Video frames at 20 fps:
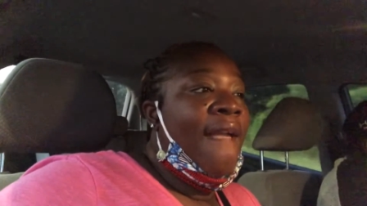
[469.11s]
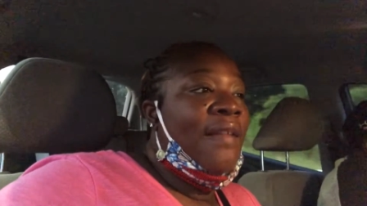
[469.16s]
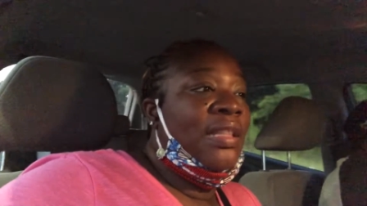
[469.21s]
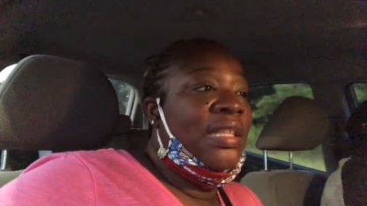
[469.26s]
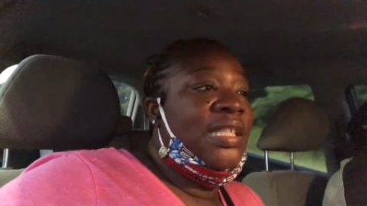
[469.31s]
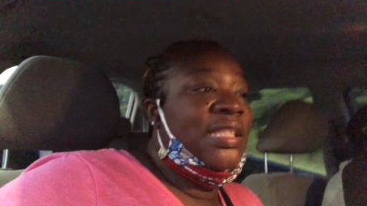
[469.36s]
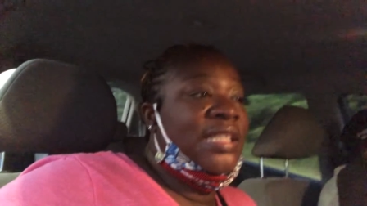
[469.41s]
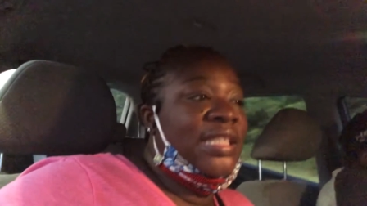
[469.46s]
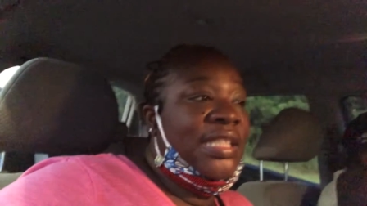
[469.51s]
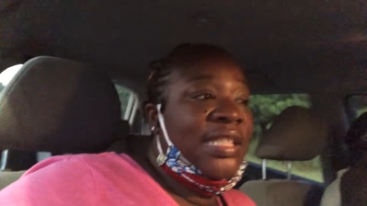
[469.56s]

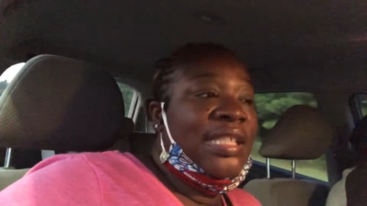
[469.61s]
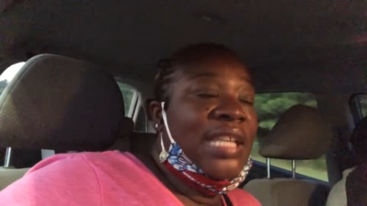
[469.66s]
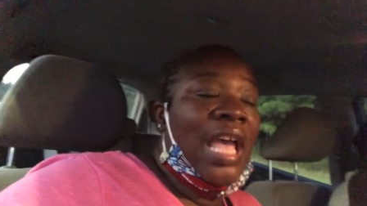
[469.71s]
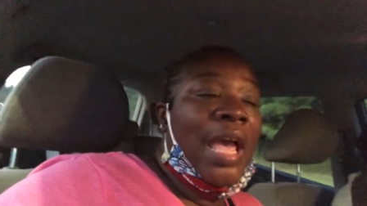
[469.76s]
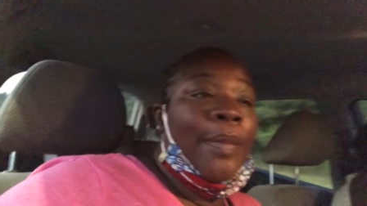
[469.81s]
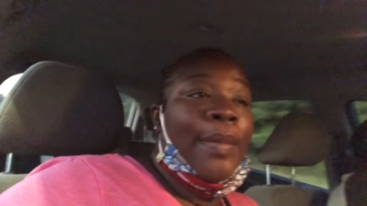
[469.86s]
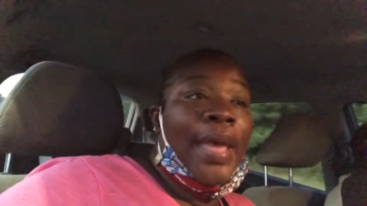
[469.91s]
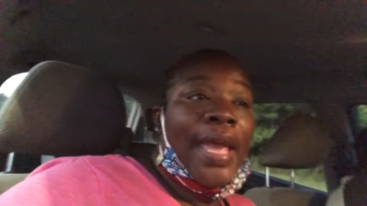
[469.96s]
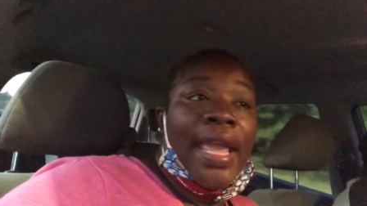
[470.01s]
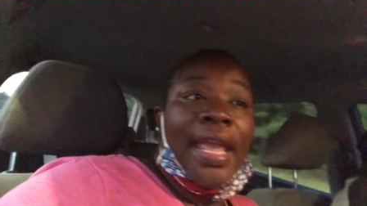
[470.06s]
This is the
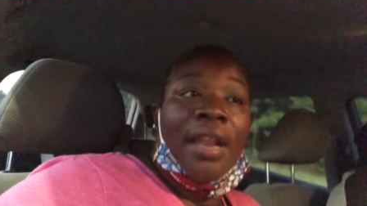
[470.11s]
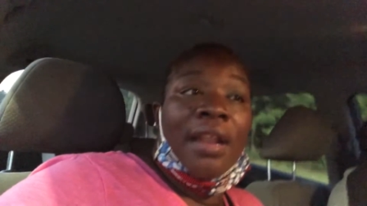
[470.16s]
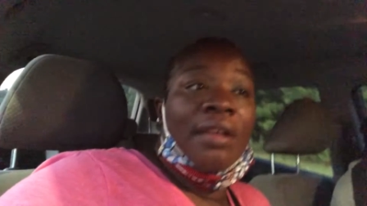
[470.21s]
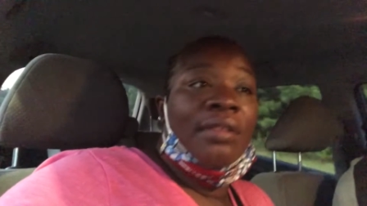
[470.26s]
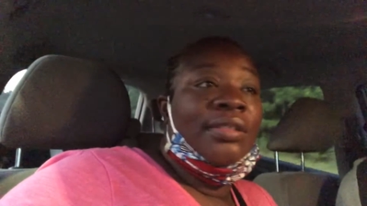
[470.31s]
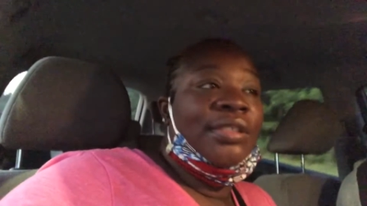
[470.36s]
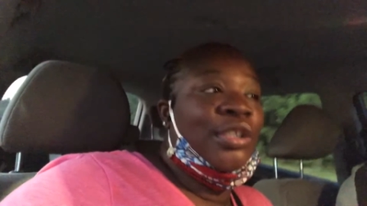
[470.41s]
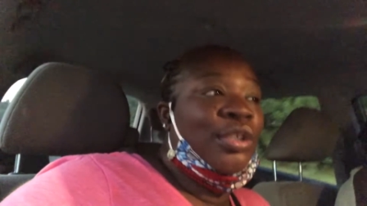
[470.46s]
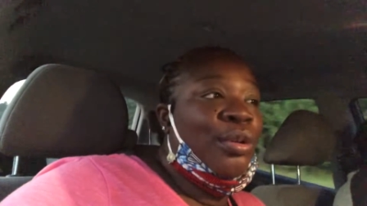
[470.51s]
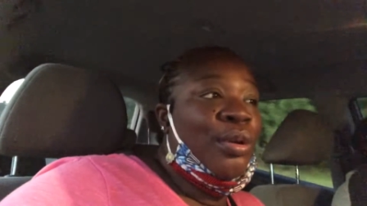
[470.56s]
time I had to go
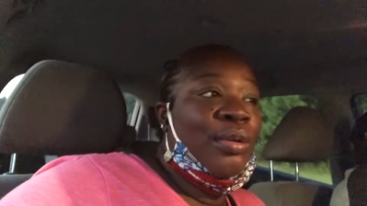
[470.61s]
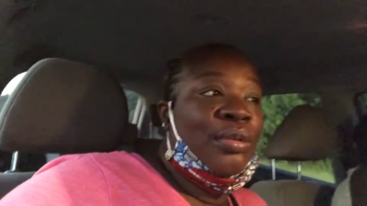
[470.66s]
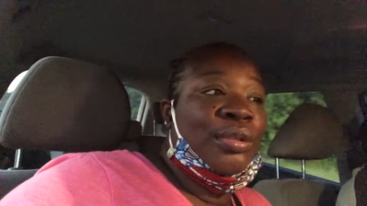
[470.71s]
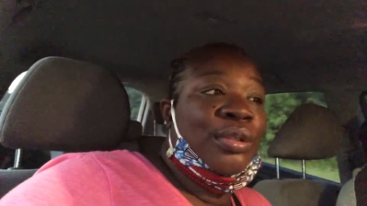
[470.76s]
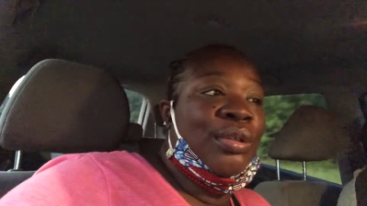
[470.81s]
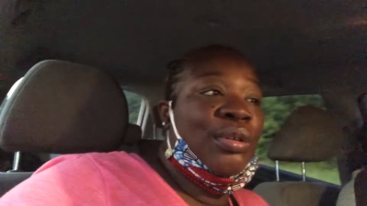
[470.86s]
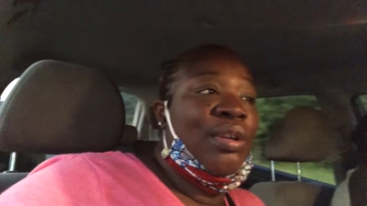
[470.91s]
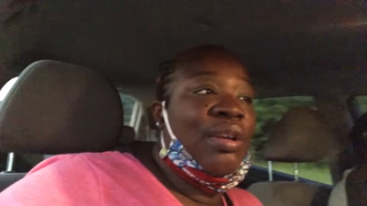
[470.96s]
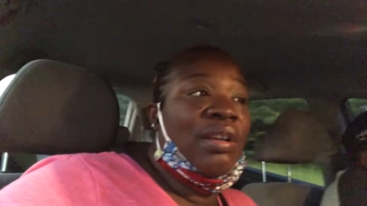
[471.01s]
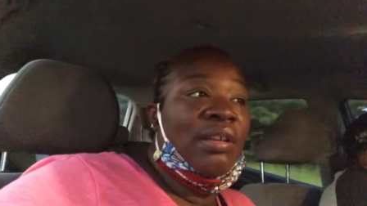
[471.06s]
to the grocery
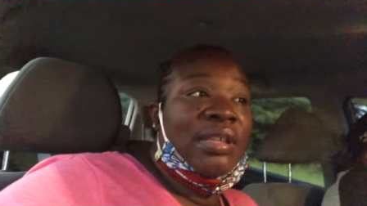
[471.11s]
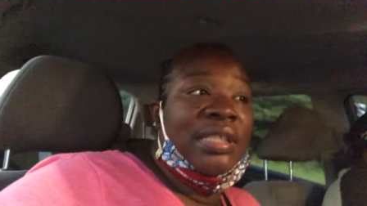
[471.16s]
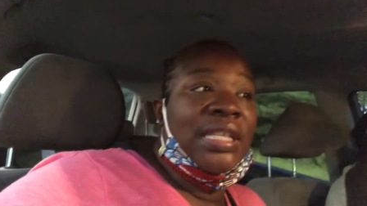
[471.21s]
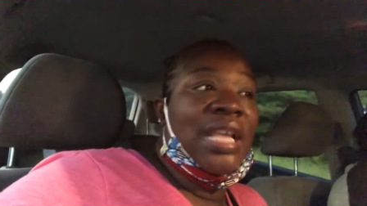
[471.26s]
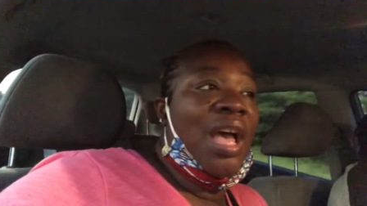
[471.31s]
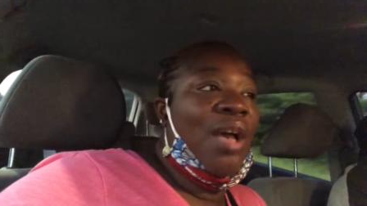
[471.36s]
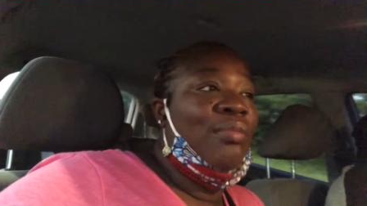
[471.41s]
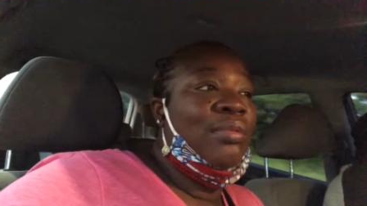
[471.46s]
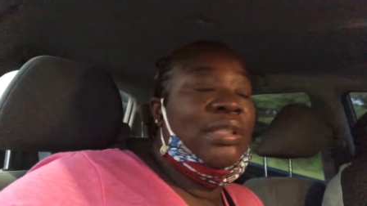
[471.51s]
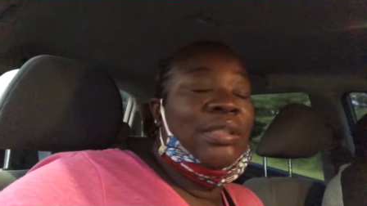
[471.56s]
store, y'all, because
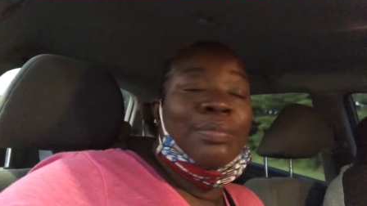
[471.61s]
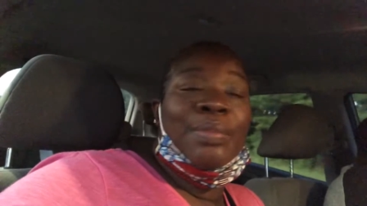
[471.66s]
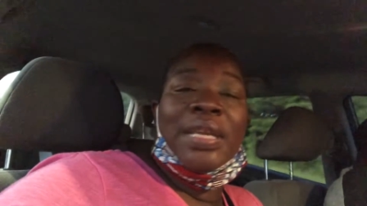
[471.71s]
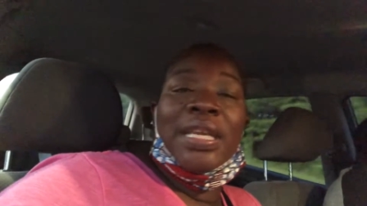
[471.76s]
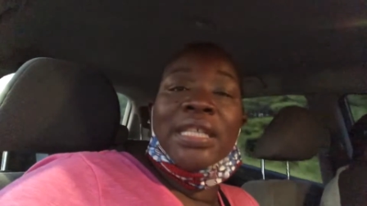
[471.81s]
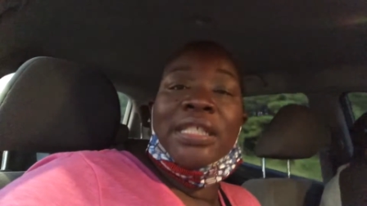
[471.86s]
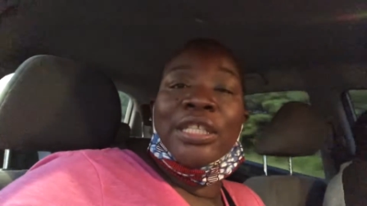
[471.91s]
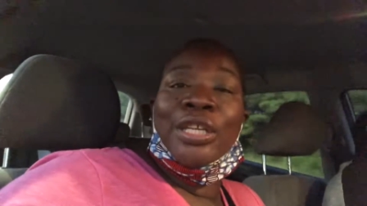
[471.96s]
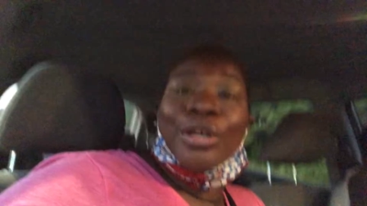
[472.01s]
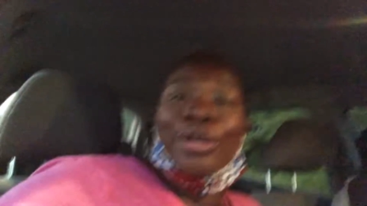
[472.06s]
I was
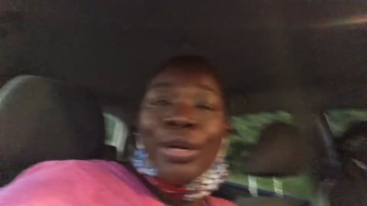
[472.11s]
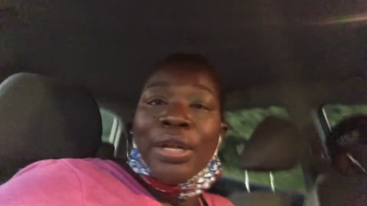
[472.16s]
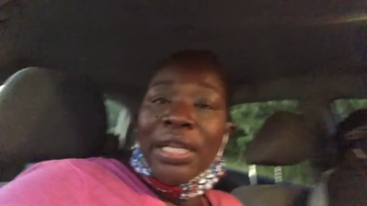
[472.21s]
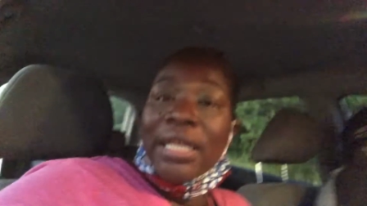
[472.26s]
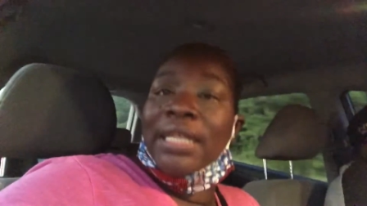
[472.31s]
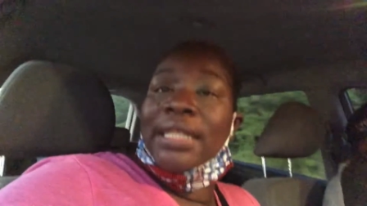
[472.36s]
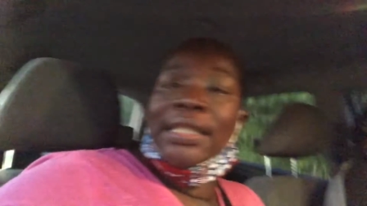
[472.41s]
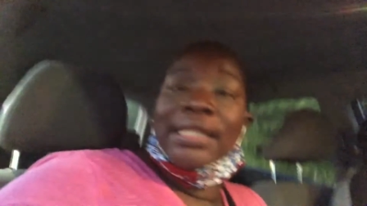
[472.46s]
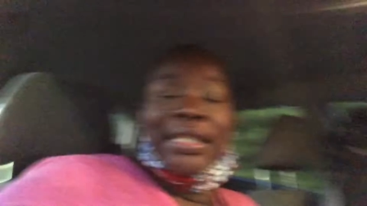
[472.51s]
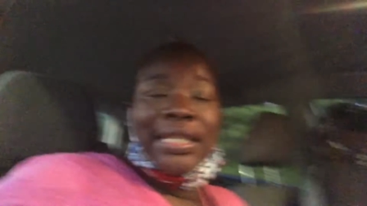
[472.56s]
busy
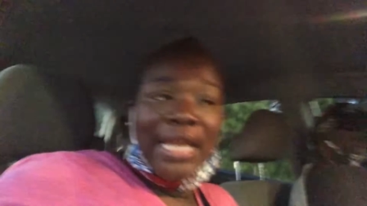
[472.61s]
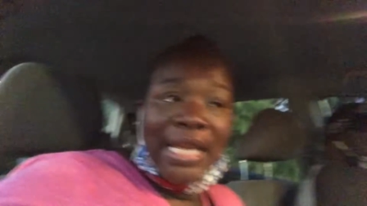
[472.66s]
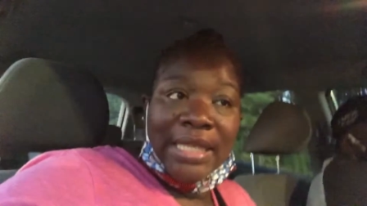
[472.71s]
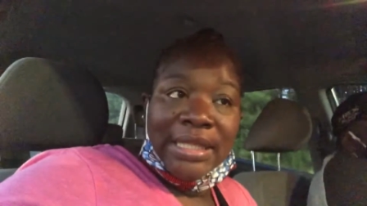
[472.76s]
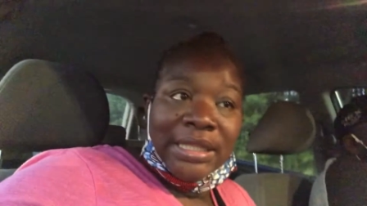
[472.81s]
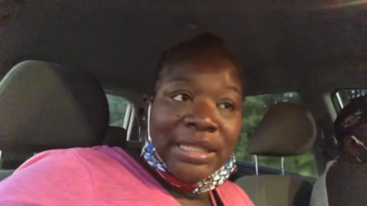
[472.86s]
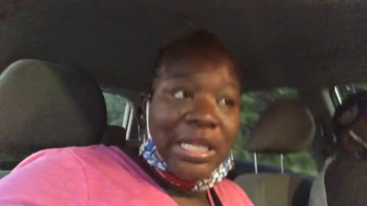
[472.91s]
early today.